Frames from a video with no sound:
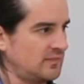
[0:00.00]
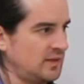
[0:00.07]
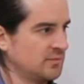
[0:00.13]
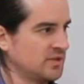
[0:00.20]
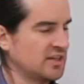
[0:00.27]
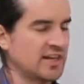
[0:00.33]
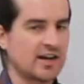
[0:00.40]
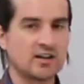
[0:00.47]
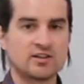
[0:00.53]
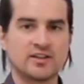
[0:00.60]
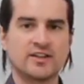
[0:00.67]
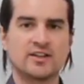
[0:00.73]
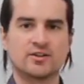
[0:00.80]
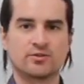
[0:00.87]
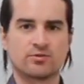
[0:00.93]
but
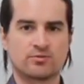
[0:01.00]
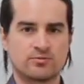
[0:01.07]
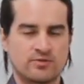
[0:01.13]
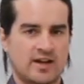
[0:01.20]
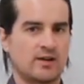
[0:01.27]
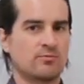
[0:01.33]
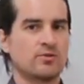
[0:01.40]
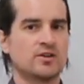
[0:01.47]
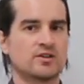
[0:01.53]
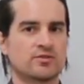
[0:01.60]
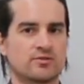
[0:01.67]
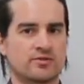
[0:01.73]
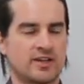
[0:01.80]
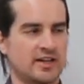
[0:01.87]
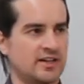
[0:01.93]
Galileo, through that work,
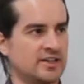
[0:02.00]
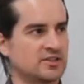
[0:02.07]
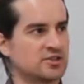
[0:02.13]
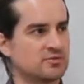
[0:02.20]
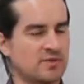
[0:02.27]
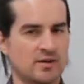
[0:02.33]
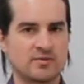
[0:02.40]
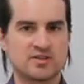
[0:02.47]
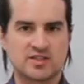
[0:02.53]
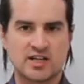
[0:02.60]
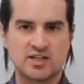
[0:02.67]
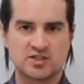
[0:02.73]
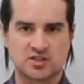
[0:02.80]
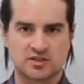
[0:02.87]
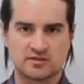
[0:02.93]
through that
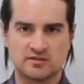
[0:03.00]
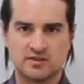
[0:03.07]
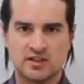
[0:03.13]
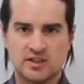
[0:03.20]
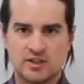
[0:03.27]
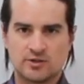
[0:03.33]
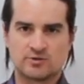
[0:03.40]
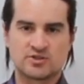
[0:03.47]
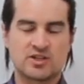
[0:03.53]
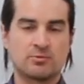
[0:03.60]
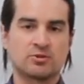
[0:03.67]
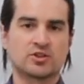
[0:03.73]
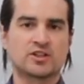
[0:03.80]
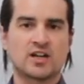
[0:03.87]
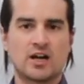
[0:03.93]
experimentation, was
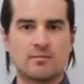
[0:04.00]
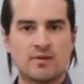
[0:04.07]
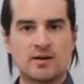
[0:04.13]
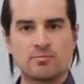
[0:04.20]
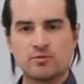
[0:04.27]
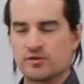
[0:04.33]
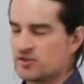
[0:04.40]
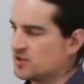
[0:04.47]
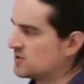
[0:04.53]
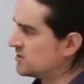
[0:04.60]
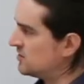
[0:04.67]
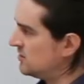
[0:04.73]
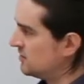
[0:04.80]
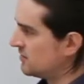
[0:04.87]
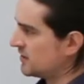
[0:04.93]
able to come up with
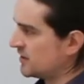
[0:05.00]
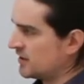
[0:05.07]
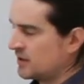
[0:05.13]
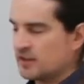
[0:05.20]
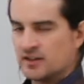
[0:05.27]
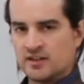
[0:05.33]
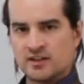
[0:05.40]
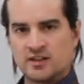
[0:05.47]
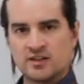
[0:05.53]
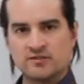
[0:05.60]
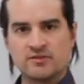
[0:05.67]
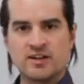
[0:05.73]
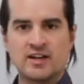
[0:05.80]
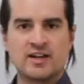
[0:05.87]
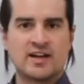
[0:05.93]
this theory
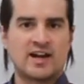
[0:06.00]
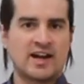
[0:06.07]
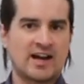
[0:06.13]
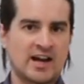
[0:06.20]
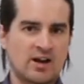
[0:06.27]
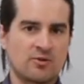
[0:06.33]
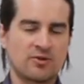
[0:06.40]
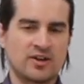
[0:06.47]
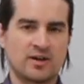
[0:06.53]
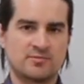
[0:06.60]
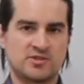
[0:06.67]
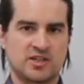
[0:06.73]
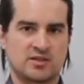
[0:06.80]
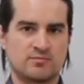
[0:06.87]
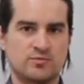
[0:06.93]
of how an
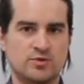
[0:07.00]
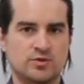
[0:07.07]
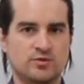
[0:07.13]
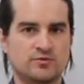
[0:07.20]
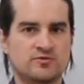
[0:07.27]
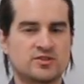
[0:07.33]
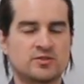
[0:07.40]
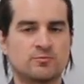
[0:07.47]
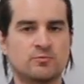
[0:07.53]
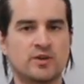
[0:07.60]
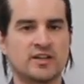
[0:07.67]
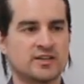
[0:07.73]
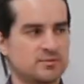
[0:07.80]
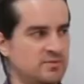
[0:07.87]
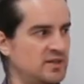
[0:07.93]
object moves
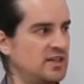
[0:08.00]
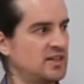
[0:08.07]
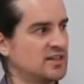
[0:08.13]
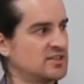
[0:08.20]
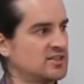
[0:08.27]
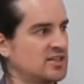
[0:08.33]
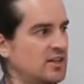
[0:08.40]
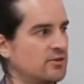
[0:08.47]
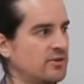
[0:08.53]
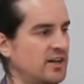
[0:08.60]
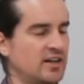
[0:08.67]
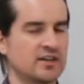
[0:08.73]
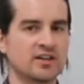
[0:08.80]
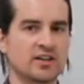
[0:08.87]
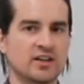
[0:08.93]
when it's being
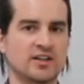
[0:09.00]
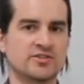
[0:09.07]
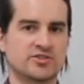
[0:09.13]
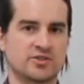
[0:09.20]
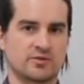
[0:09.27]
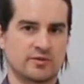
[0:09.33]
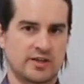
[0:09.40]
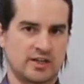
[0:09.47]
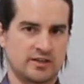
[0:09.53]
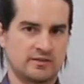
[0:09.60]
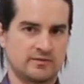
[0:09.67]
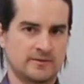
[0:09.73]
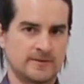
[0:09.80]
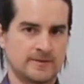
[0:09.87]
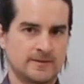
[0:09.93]
accelerated at a constant rate.
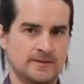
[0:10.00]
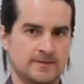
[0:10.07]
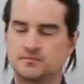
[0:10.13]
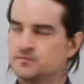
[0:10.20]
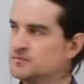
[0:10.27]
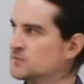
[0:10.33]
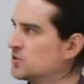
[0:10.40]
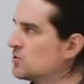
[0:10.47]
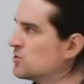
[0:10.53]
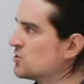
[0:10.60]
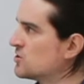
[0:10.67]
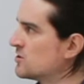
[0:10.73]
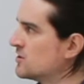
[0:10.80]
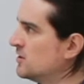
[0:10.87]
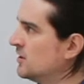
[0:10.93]
So this
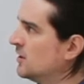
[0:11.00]
is